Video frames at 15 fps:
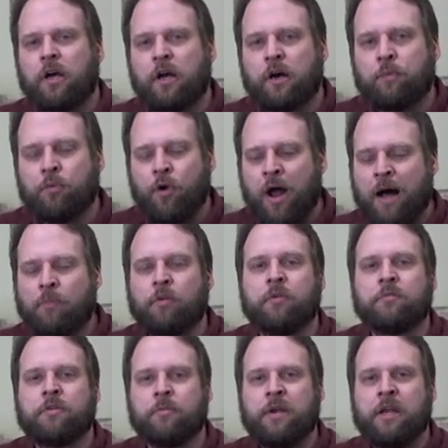problem
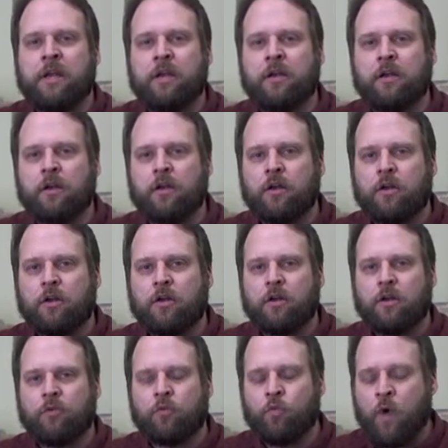to be
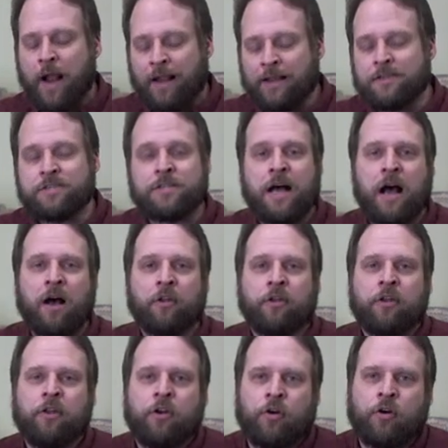reconciled
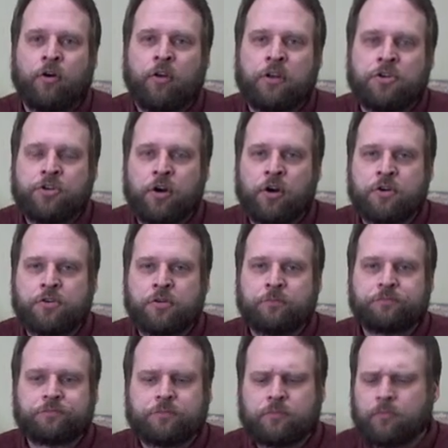in the early church.
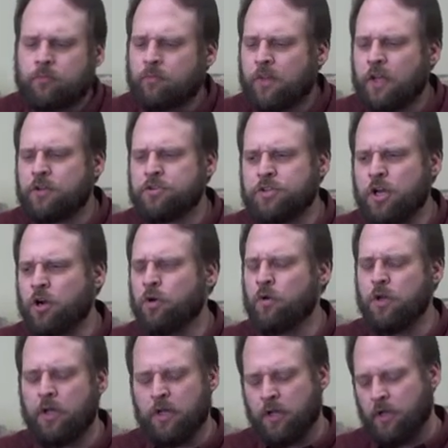So
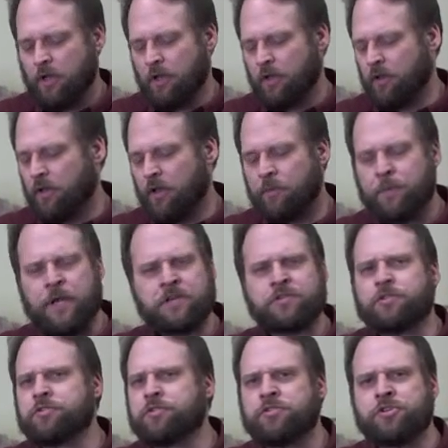
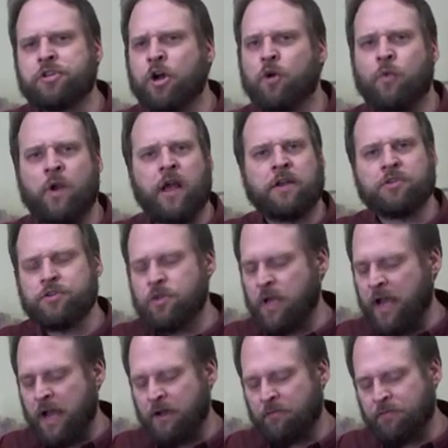epistles are so rich. You
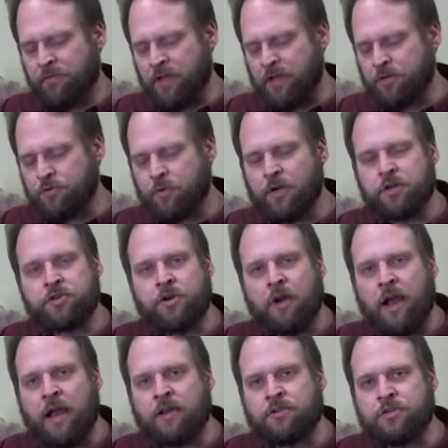have things where you're
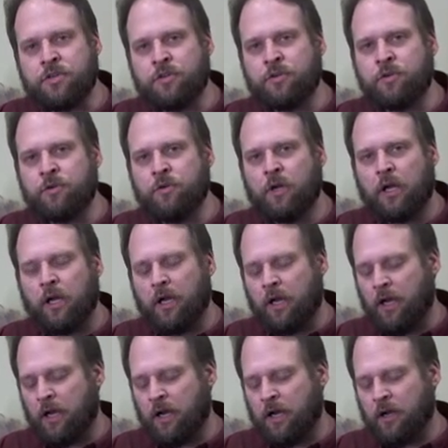trying to
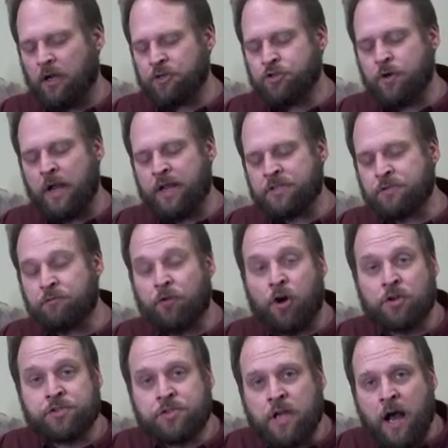address
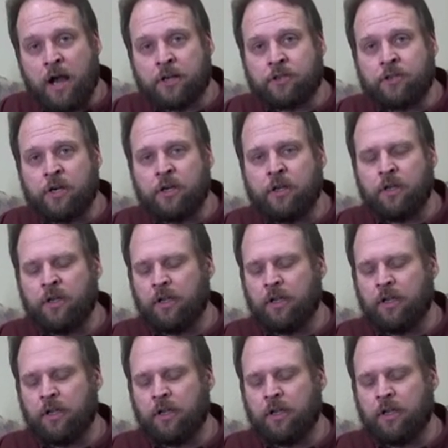false doctrine.